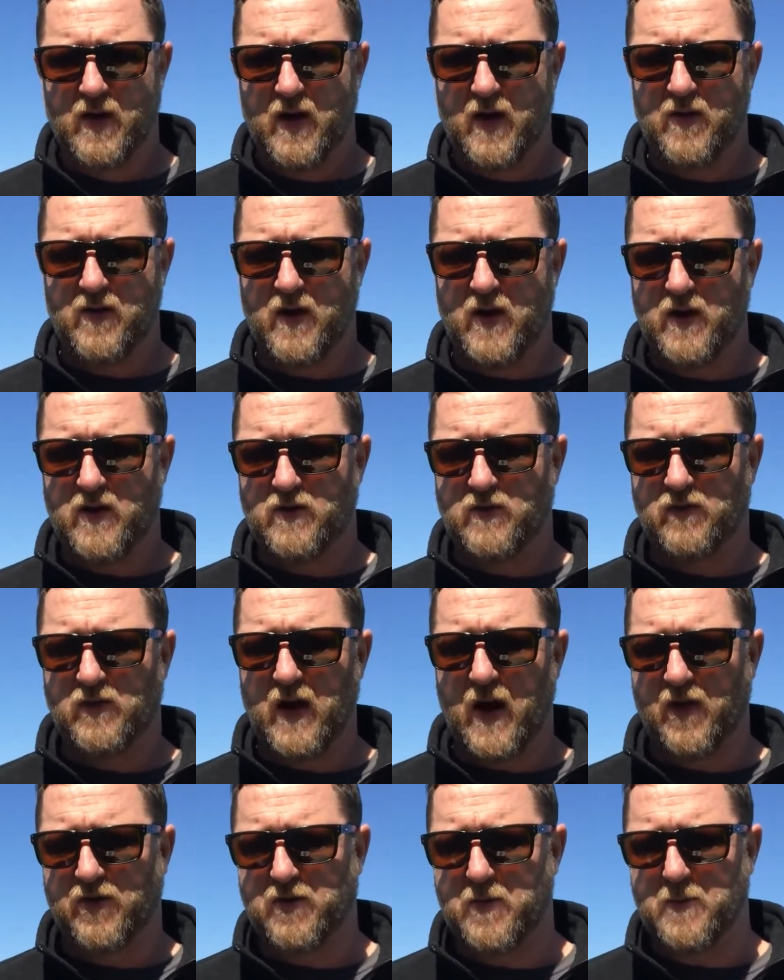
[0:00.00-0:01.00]
And then you've
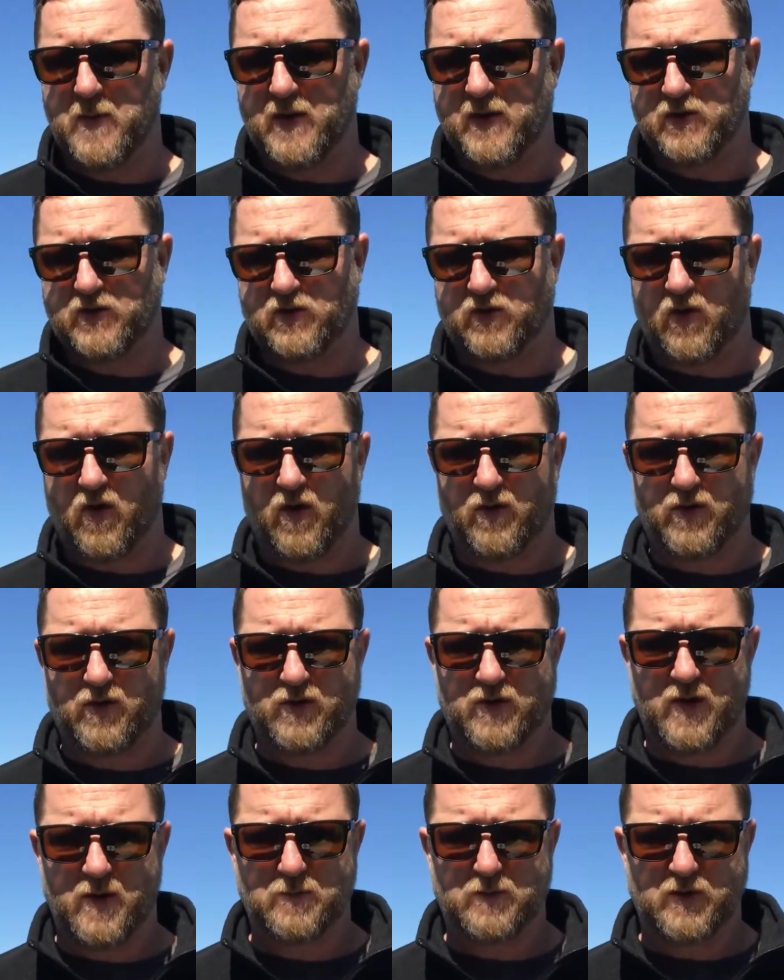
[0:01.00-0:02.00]
got the minister, Arthur
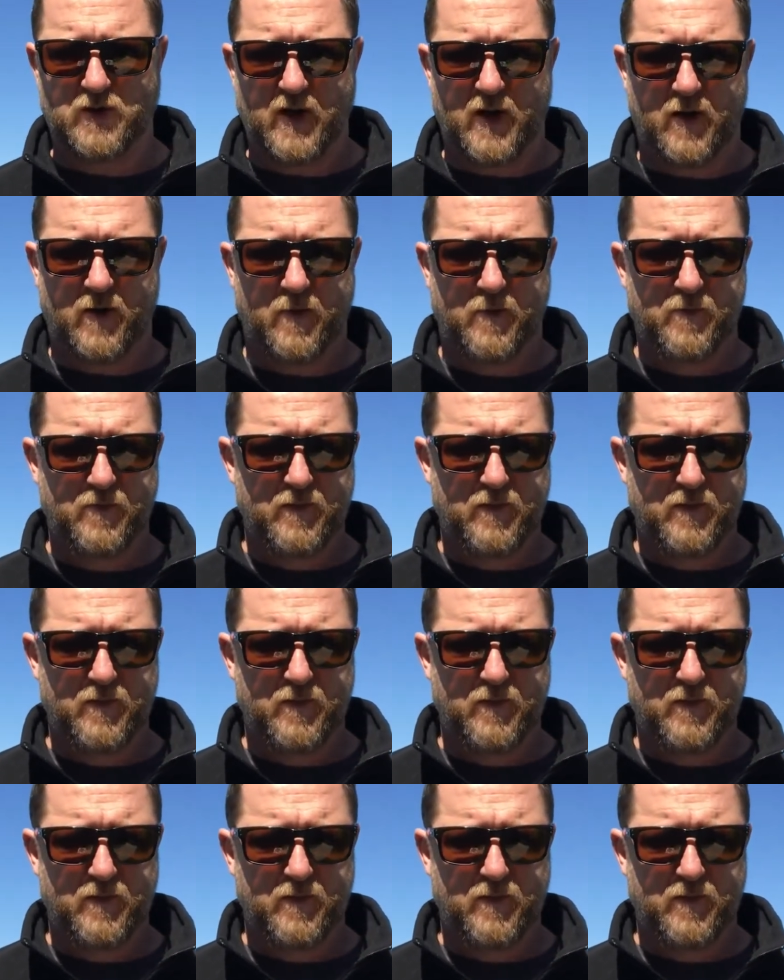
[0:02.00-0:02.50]
Dimmesdale,